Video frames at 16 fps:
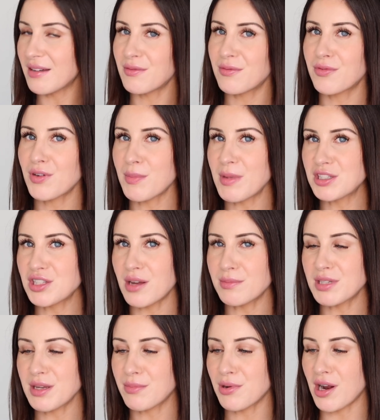for my
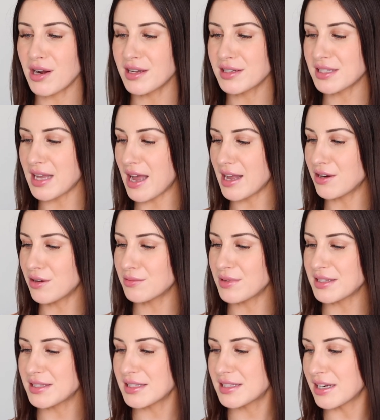top 10 products, I don't
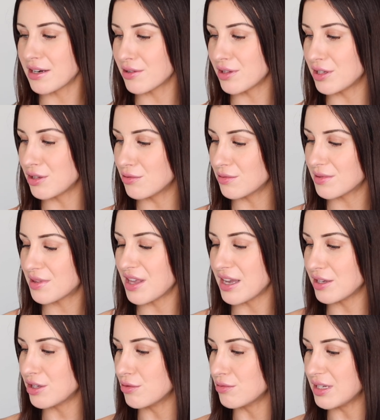necessarily
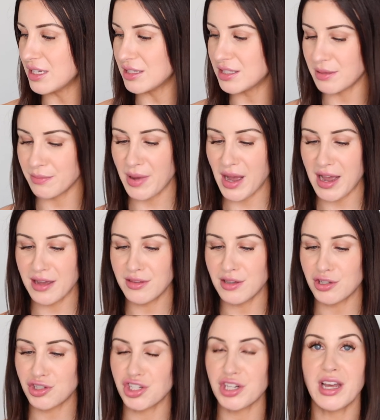think you need to buy
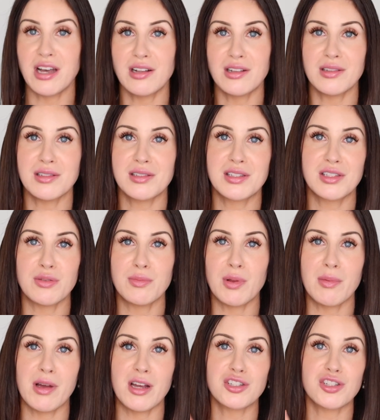the Chanel
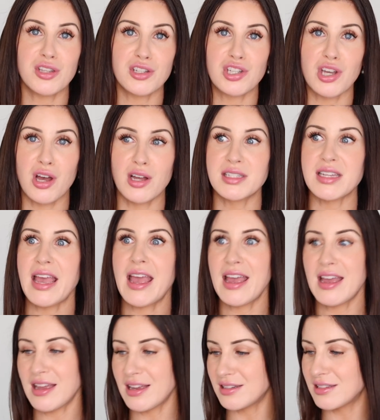Sublimage Le Teint
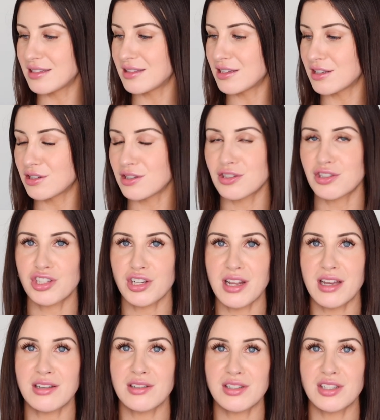and the
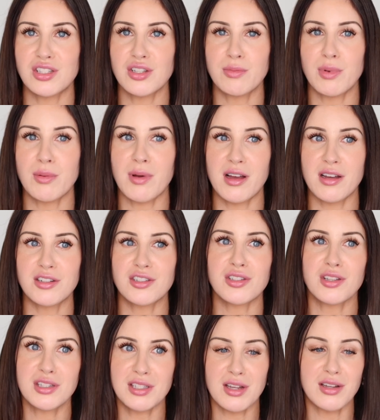Chanel Sublimage
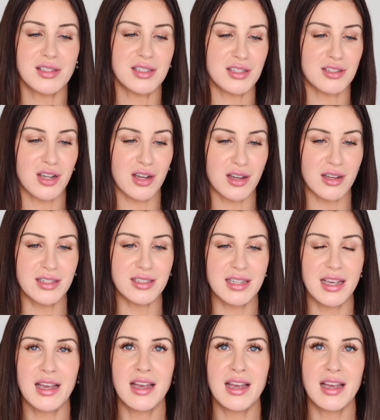Le Sens de Teint.